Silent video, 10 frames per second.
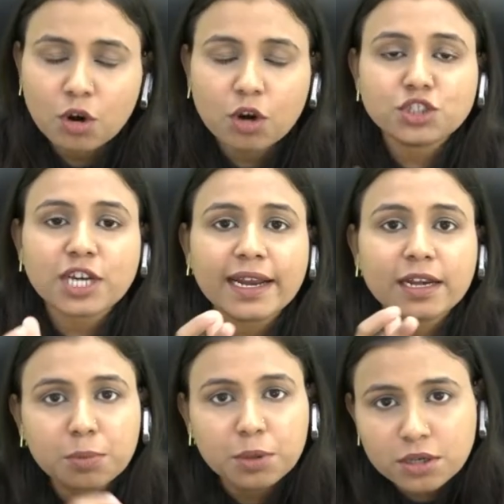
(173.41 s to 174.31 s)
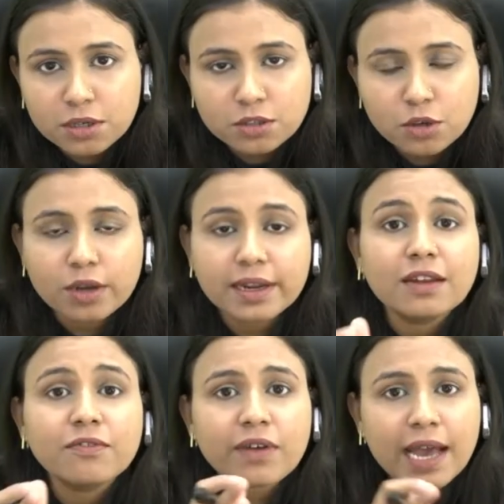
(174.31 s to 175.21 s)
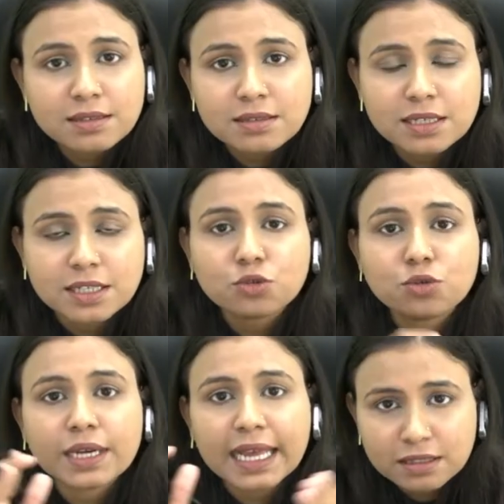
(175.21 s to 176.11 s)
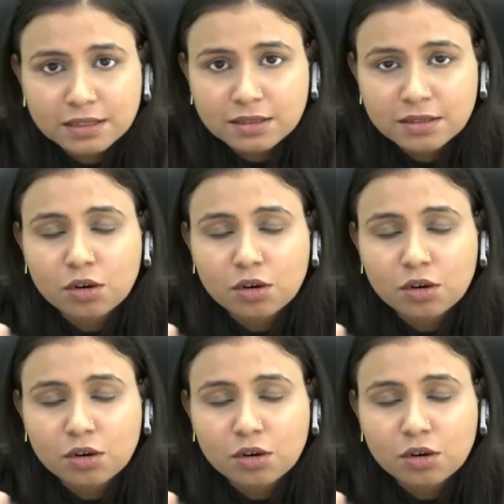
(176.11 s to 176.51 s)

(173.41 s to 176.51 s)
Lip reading: or childbirth or infancy to death,